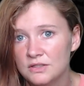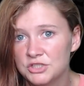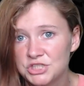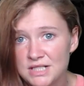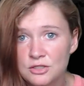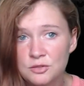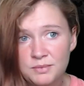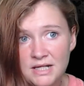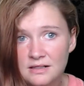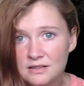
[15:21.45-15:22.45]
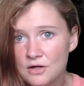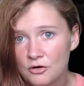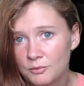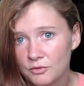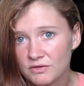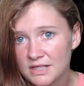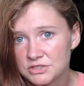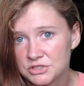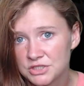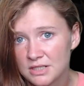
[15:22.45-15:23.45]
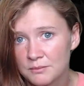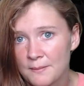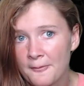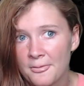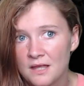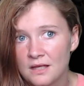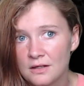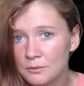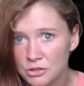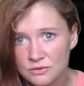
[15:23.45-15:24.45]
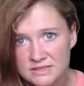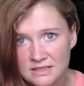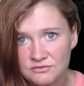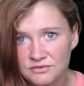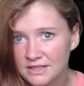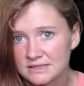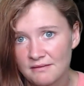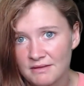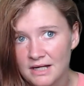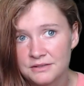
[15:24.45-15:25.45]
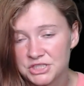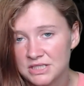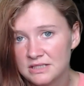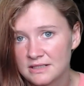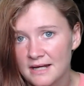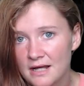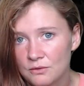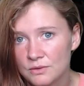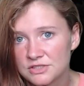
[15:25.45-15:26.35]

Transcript: She had been in a horrible relationship, abusive, things like that, and she did get out.